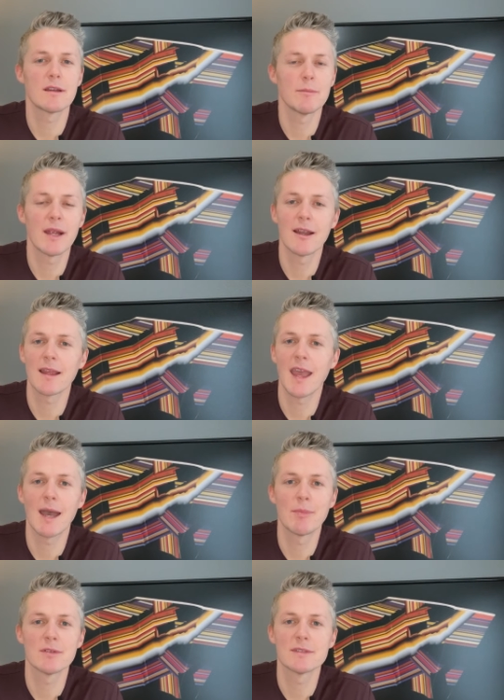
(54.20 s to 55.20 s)
comparing
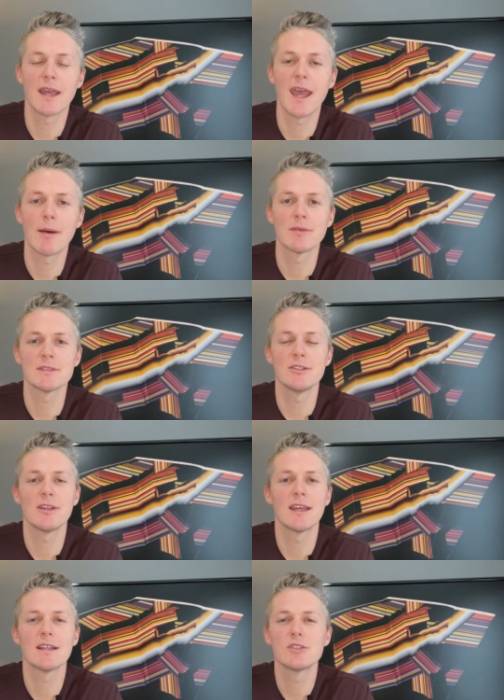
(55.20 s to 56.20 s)
apples to apples and you
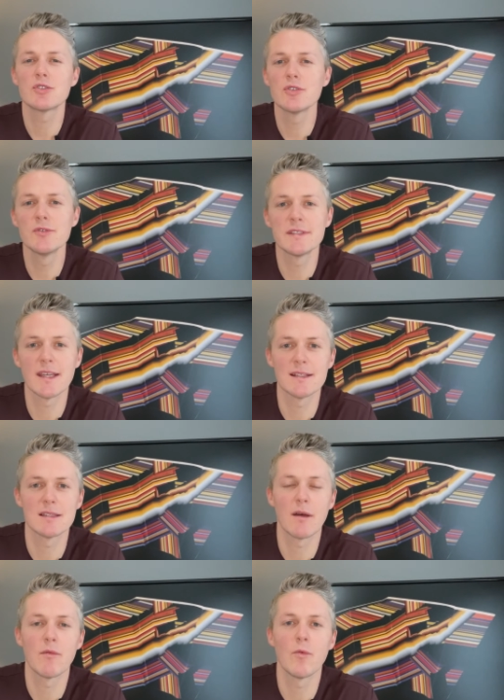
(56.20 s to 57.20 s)
can get a true sense
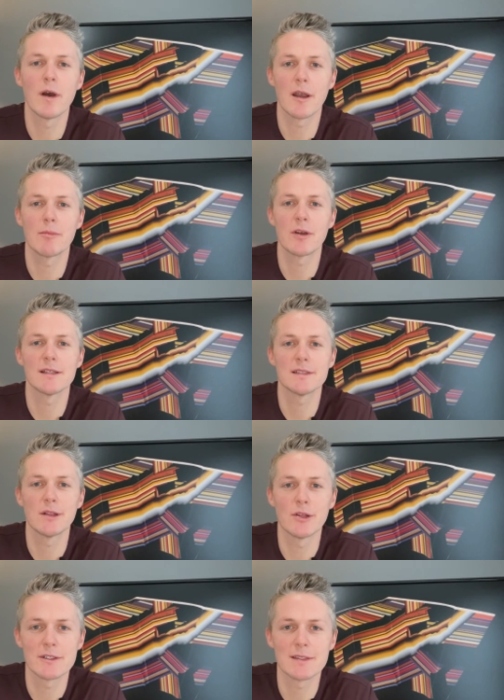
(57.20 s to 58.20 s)
of what our
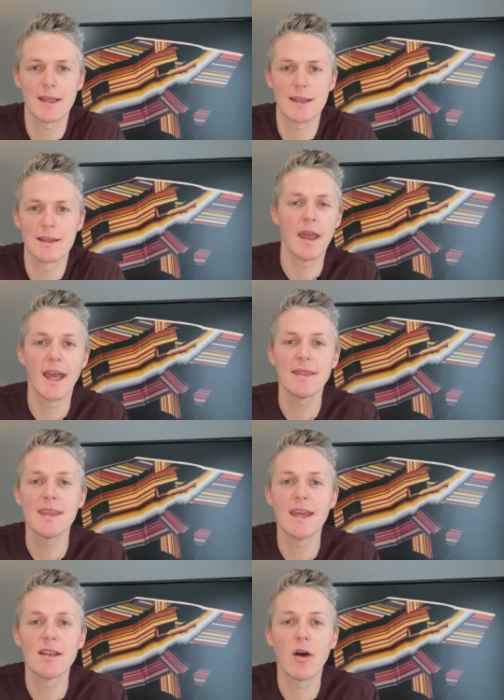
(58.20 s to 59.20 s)
pricing looks like. At
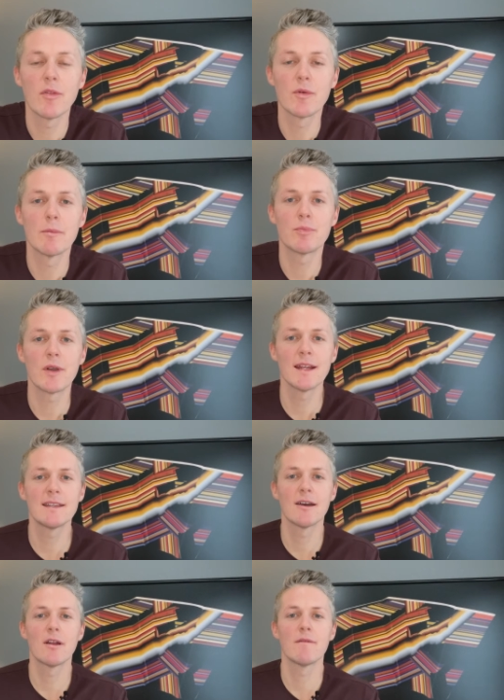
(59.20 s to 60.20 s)
the end, I'll do a
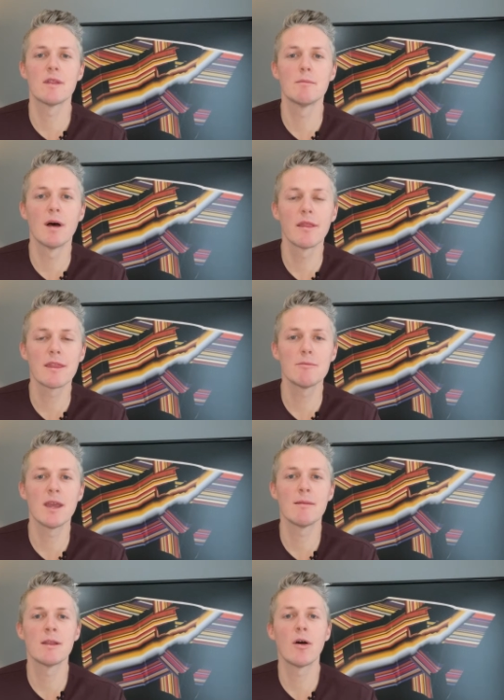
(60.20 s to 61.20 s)
breakdown of the monthly
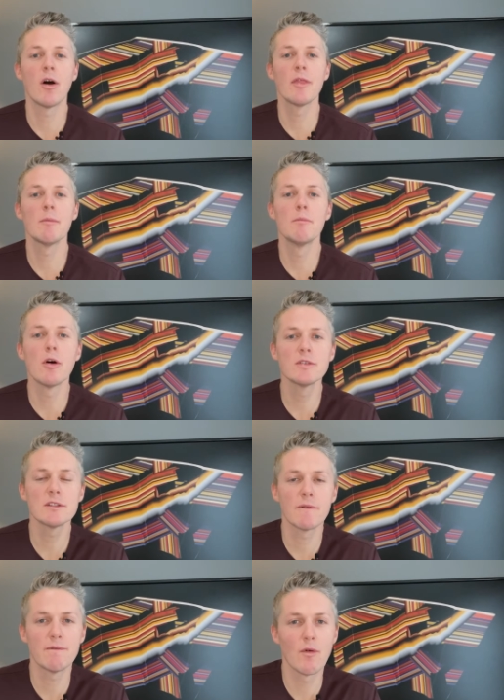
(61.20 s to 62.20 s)
payment on the most
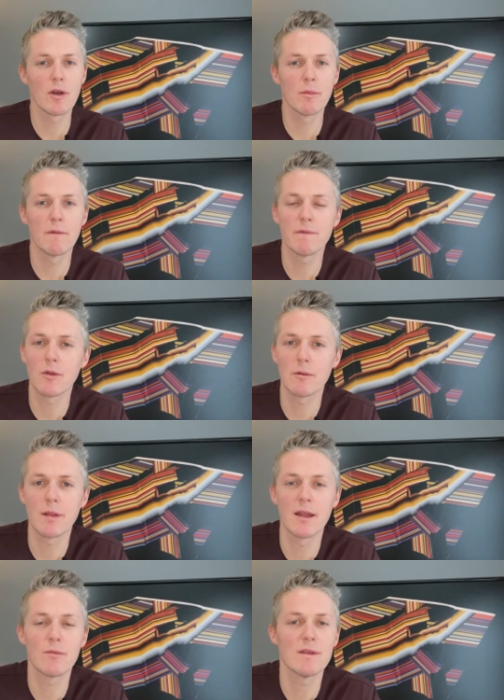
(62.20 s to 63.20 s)
affordable floor
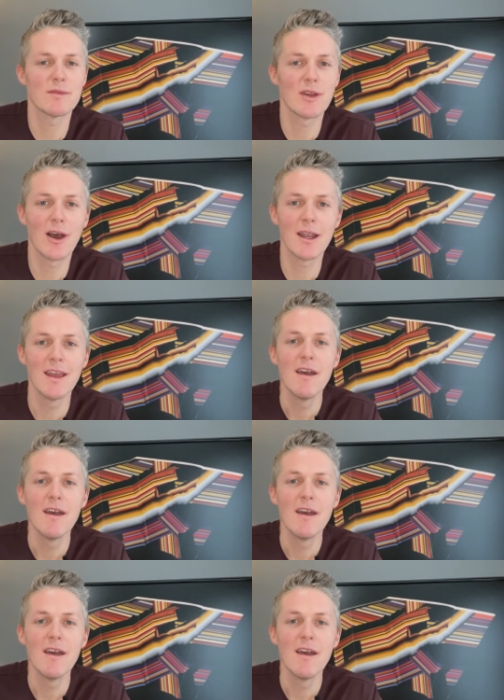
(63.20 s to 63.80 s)
plan we've got